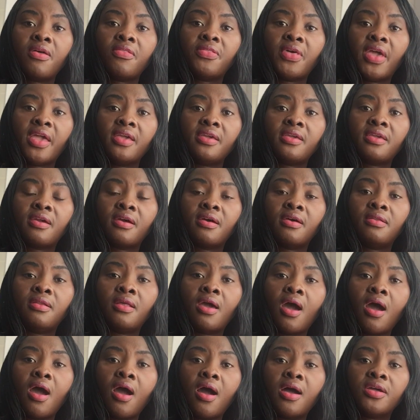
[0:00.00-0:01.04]
They
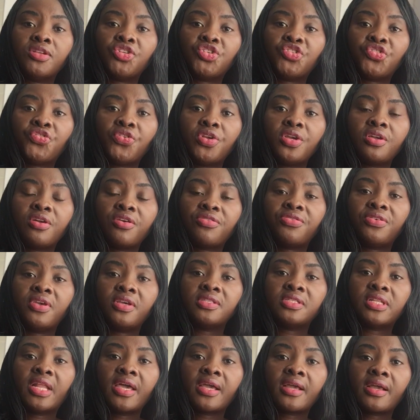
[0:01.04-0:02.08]
can trigger
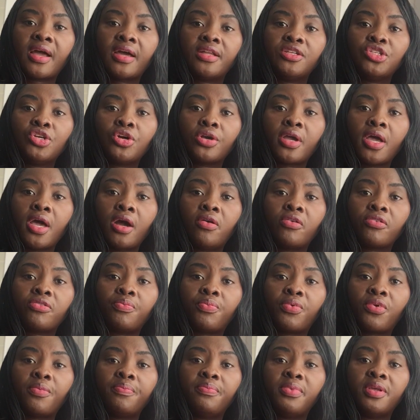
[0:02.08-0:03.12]
things like cardiac health
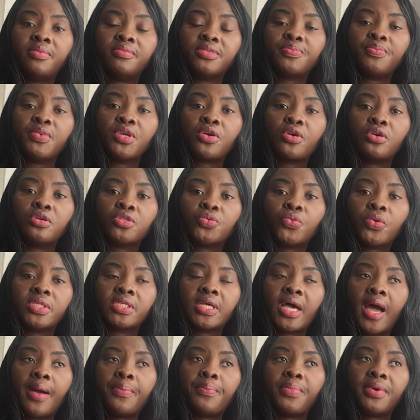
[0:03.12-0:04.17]
problems because
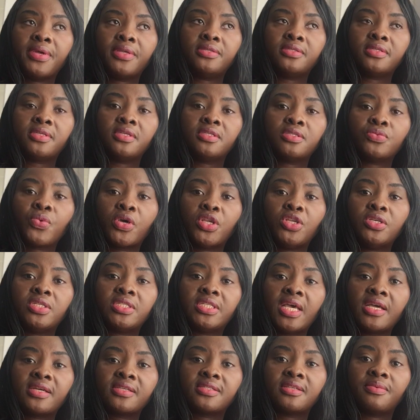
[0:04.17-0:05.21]
what happens is when you
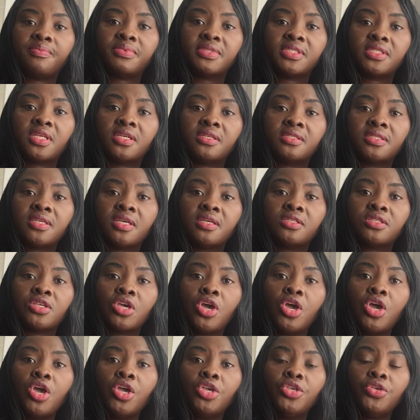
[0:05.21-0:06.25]
take substances,
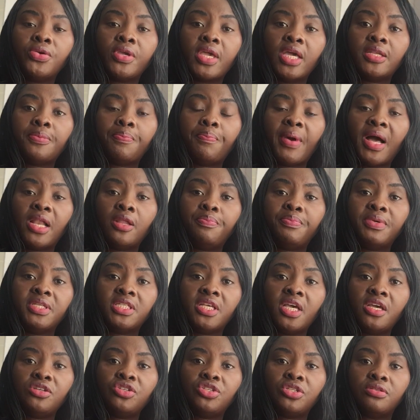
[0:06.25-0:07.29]
you get
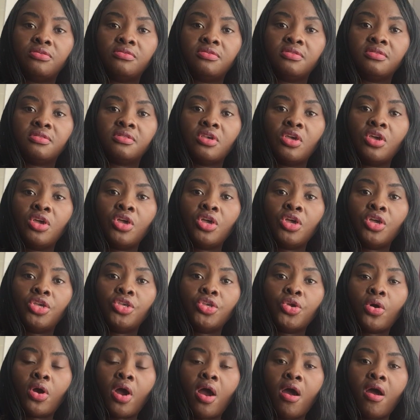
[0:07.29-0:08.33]
palpitations,
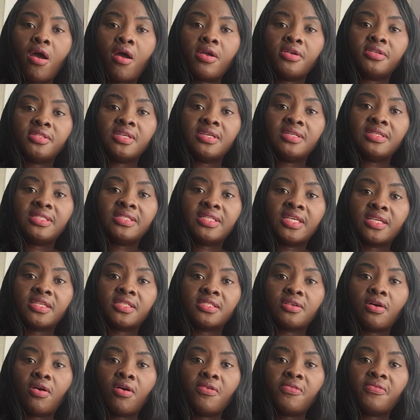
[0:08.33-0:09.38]
your heart
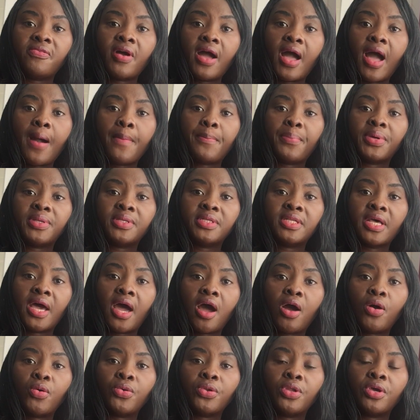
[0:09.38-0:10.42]
ticks off up and
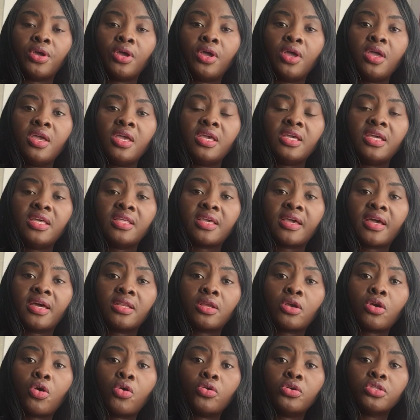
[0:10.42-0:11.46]
down. It
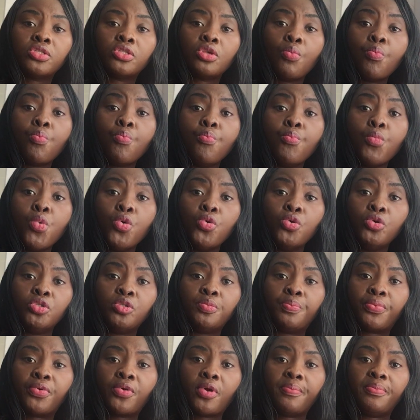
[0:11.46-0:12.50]
can cause
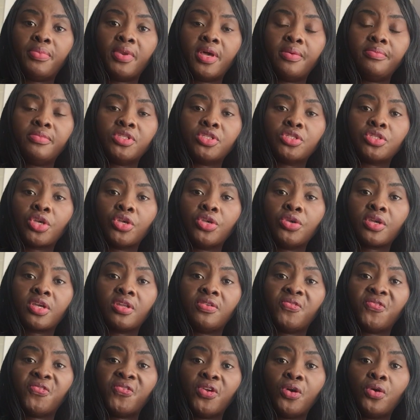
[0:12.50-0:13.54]
mood problems, so you
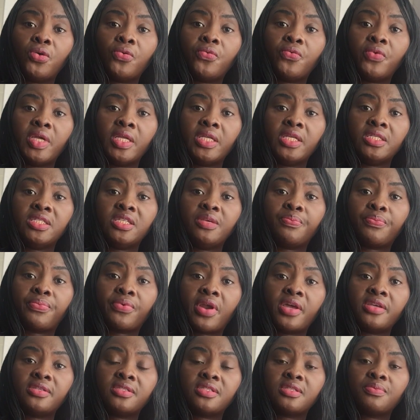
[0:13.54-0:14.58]
can feel really
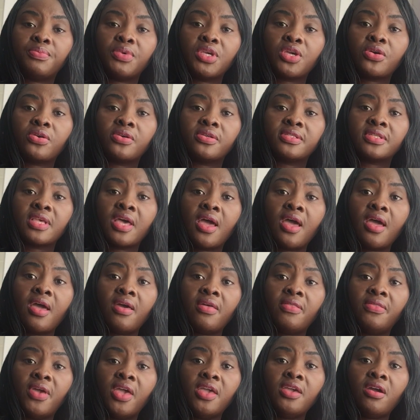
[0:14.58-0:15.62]
depressed because
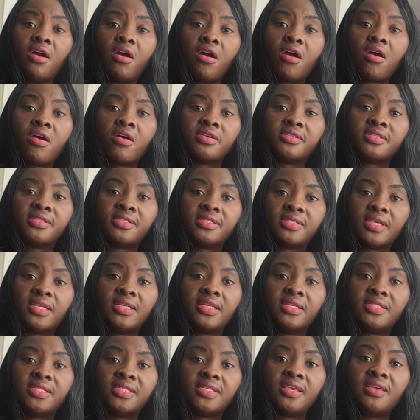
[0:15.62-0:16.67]
they are
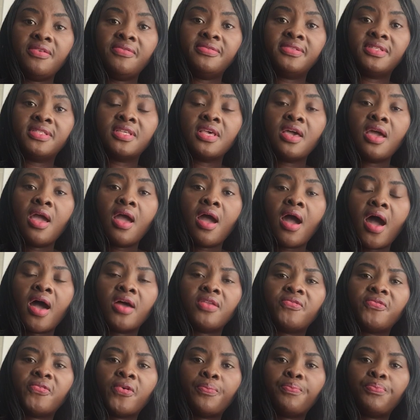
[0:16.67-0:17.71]
sedatives.
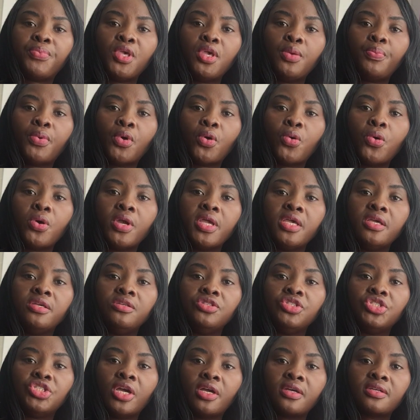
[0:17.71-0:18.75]
And for people who
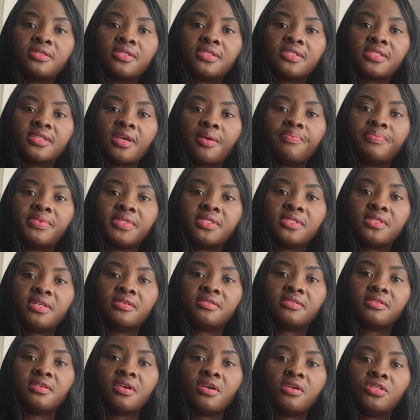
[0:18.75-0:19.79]
inject
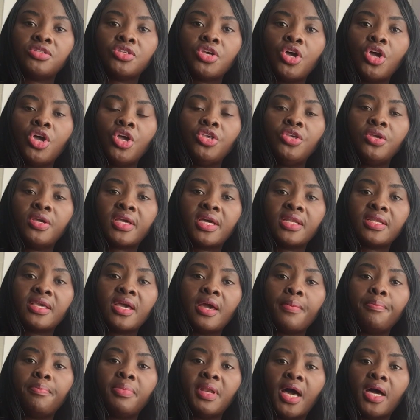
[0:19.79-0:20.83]
substances, you can
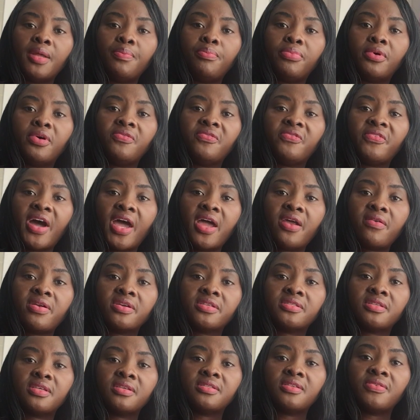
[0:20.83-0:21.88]
get blood-borne
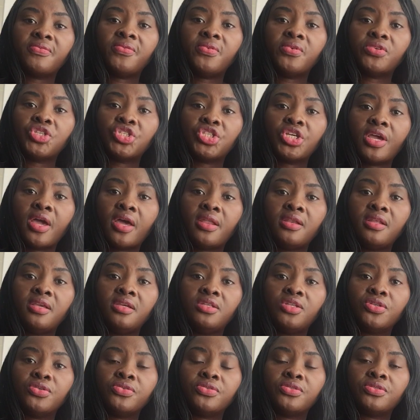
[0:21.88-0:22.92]
viruses if you share
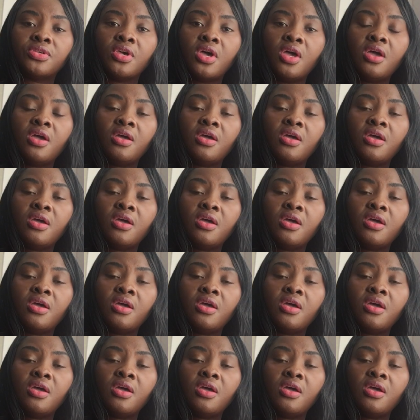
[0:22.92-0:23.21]
needles.